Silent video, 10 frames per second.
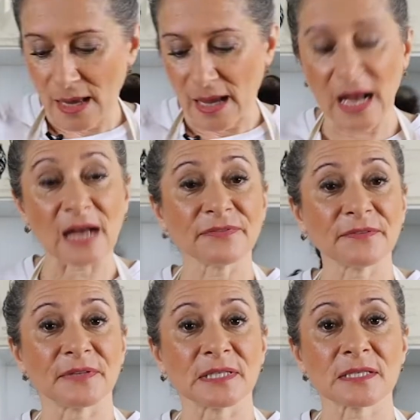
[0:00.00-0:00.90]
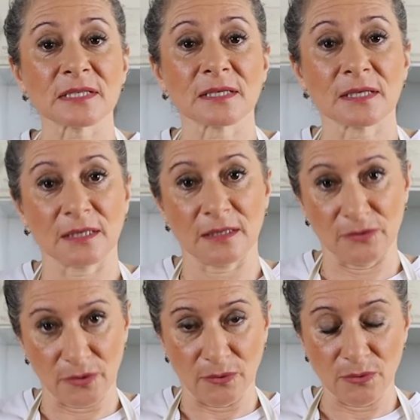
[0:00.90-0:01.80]
Half of this
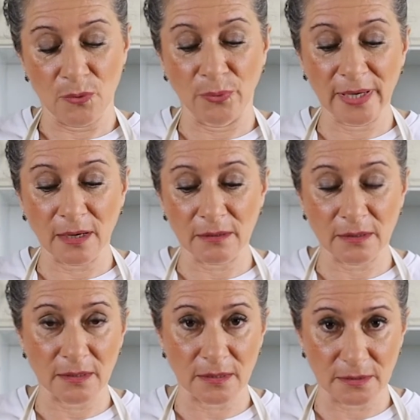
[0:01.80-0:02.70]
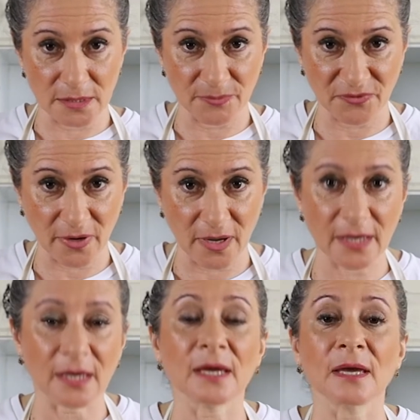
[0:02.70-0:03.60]
dough we are gonna deep fry
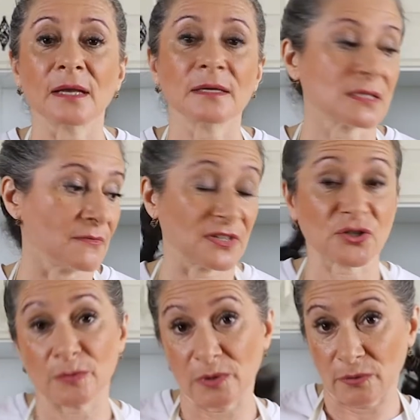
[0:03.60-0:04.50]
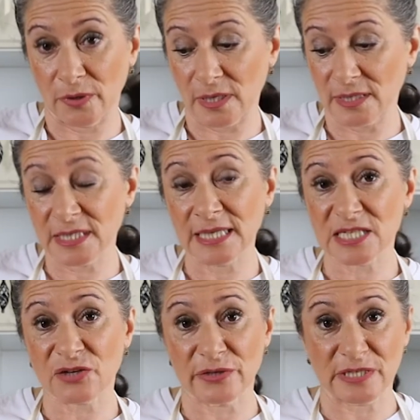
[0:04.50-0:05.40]
in some vegetable oil until
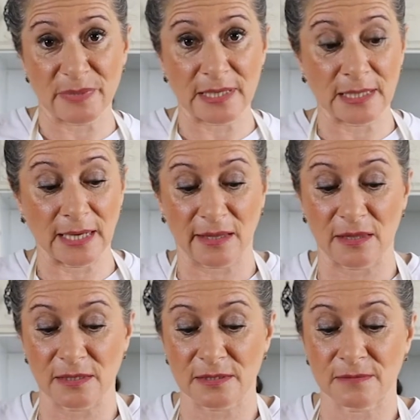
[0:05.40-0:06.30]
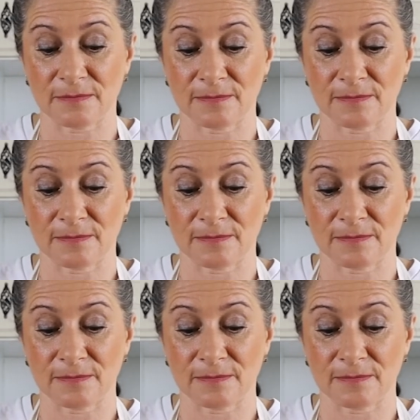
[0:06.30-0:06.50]
it's crispy like this.